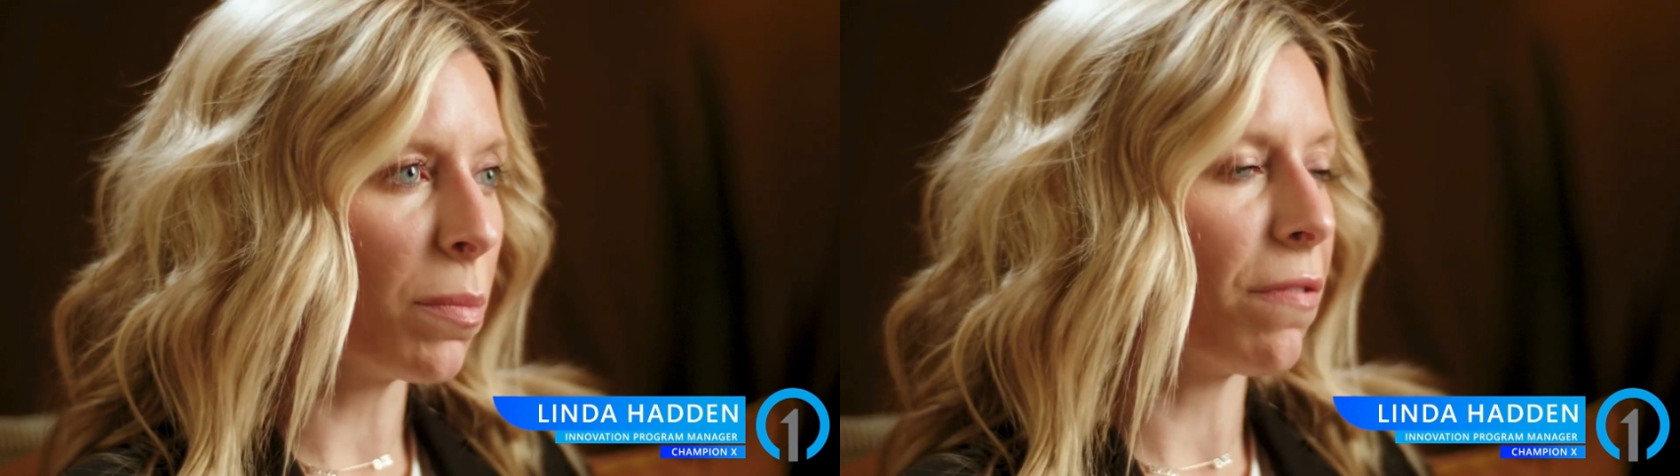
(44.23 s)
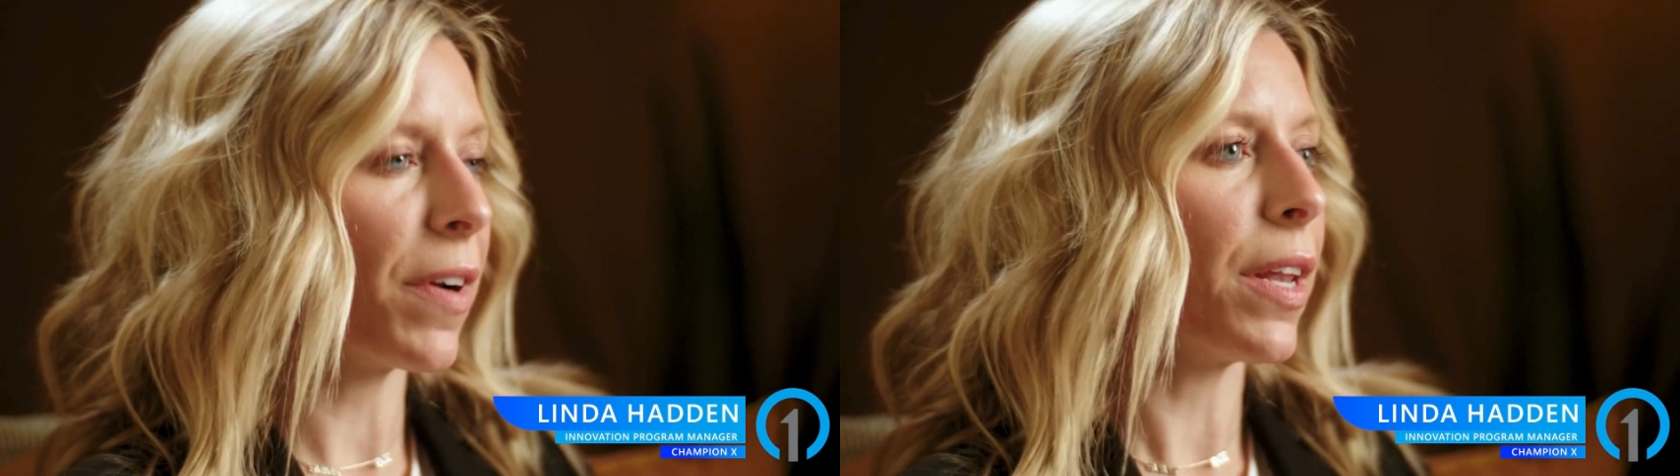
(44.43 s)

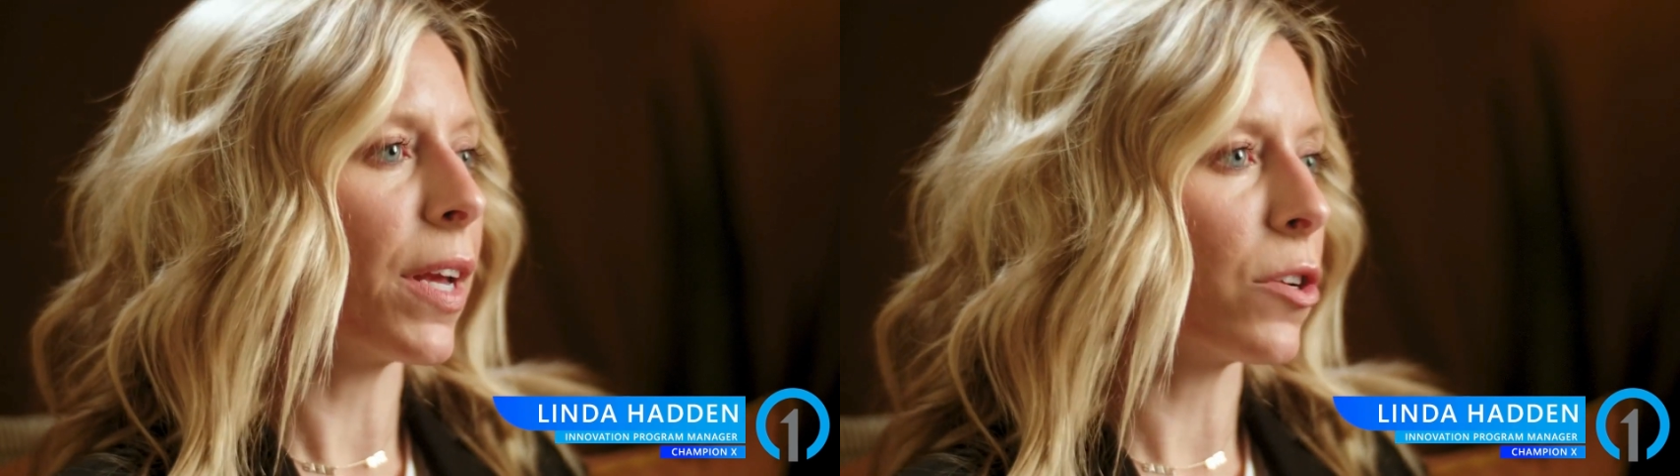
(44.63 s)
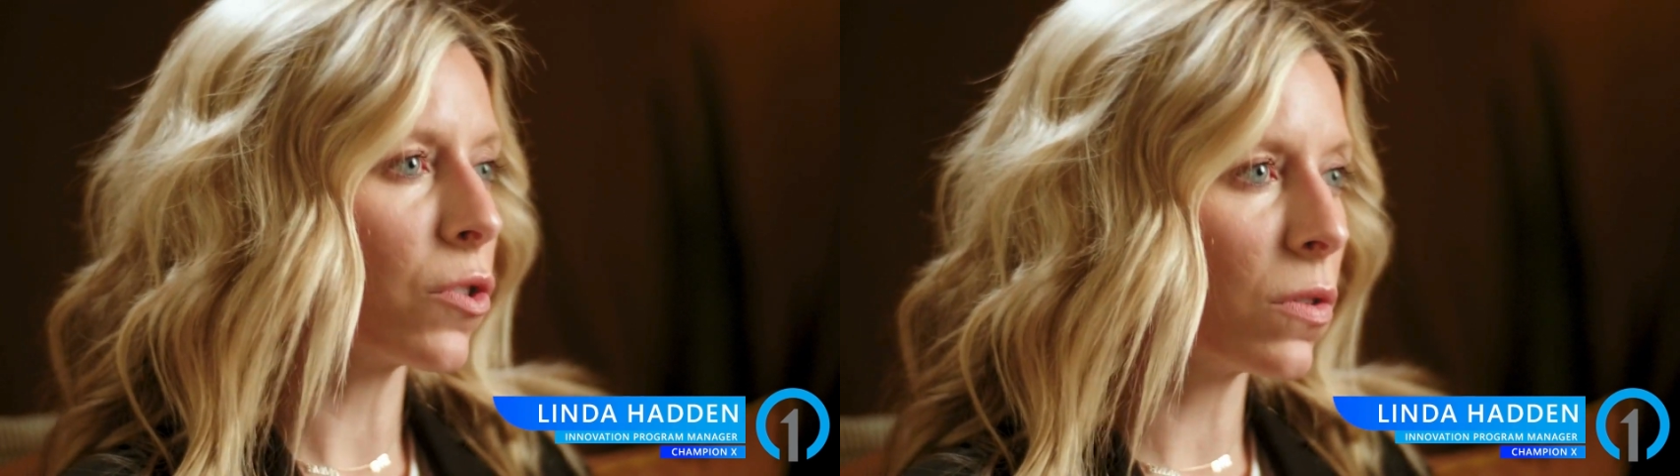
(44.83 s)
but
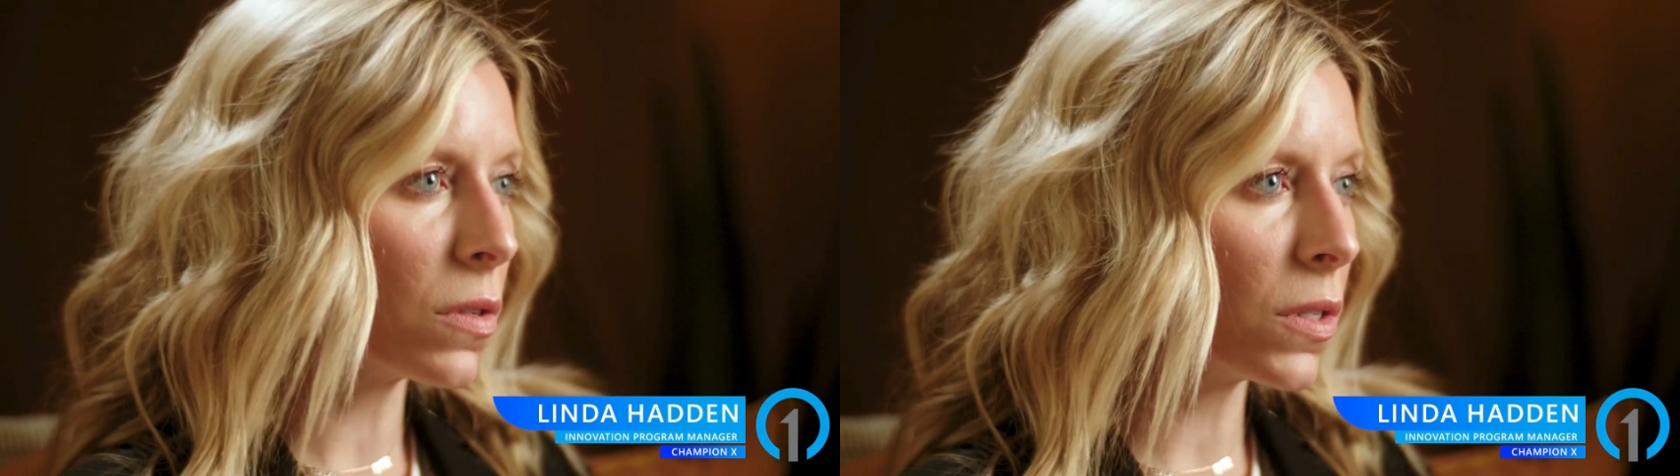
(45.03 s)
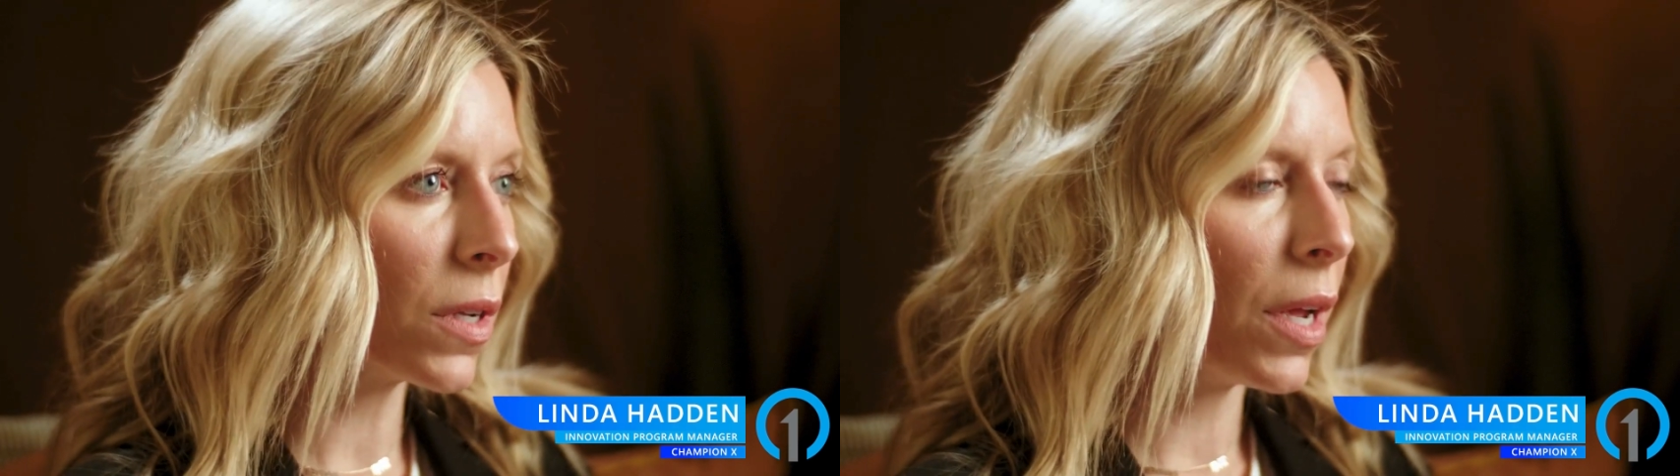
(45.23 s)

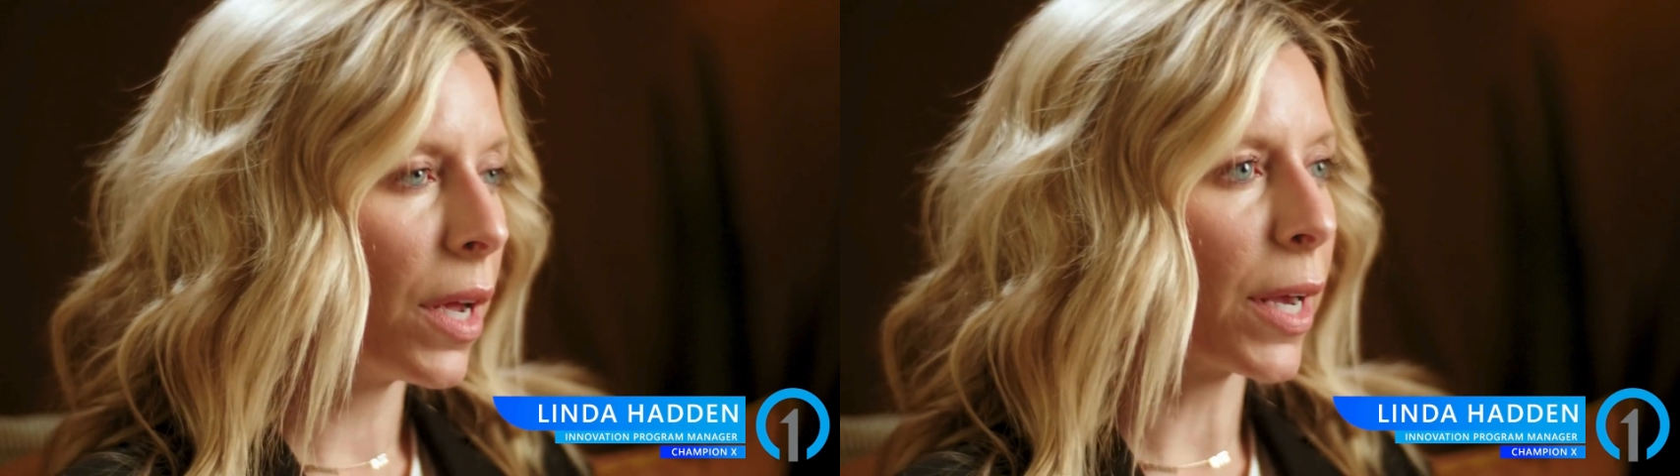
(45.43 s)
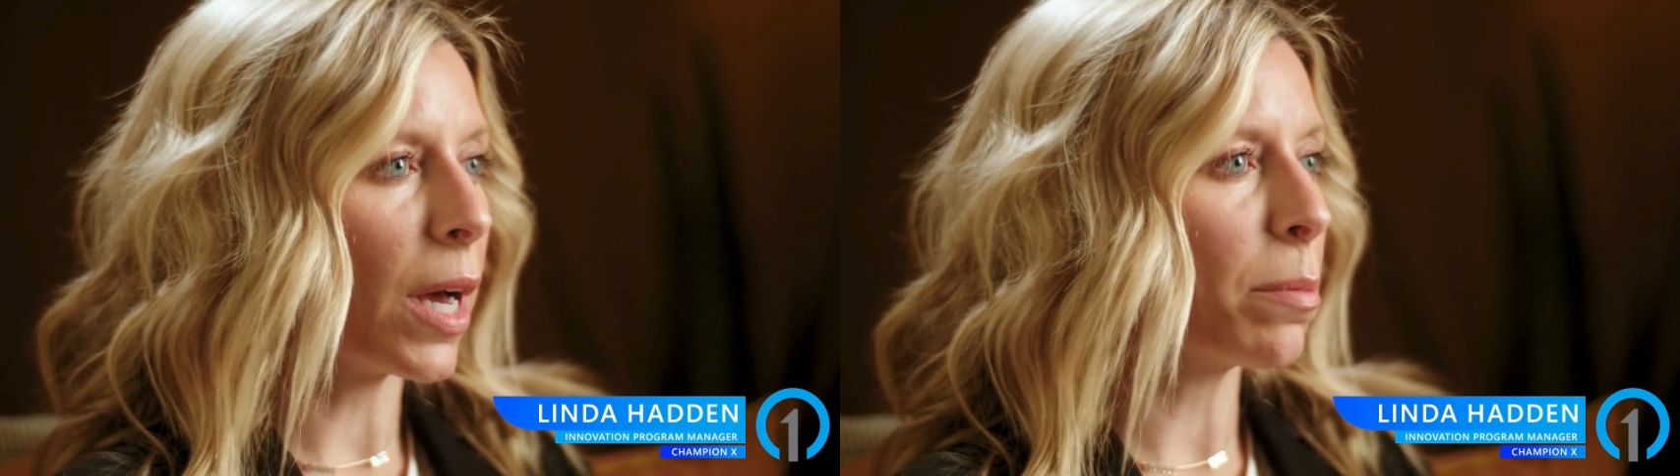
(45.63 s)
financials
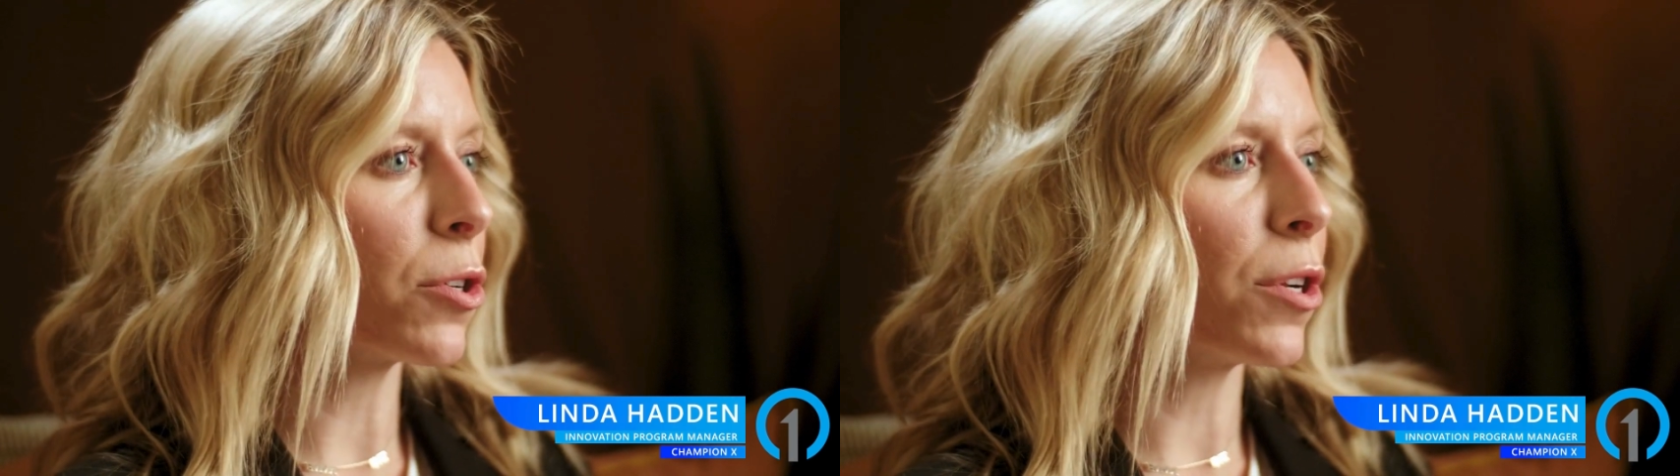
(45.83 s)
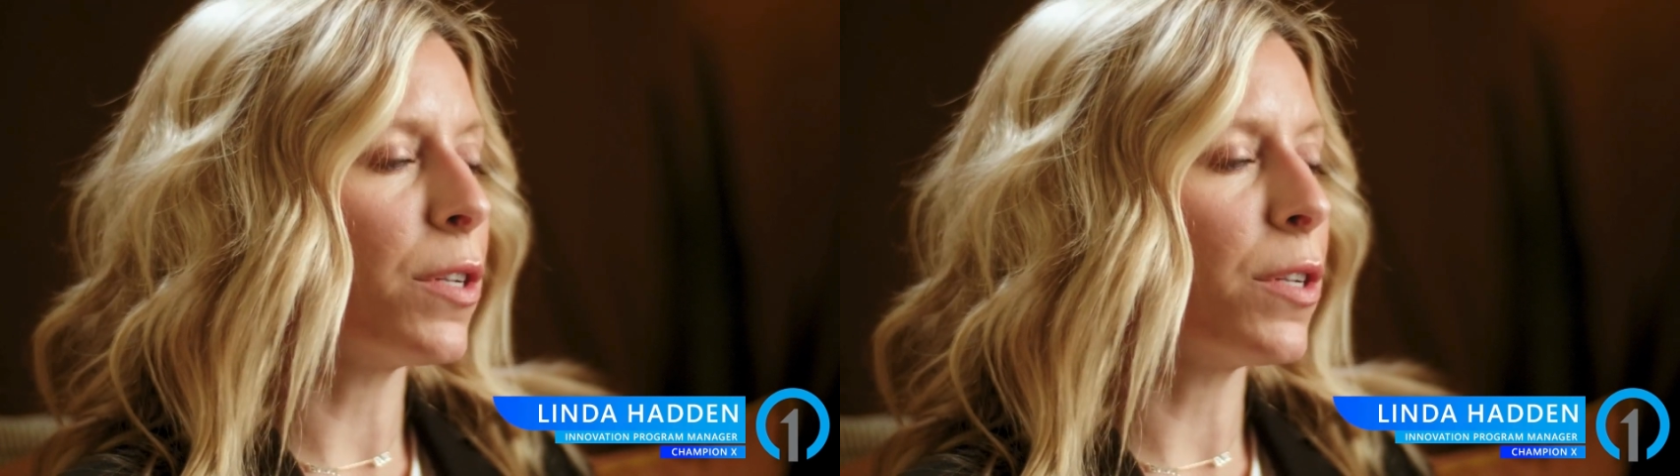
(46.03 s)
captured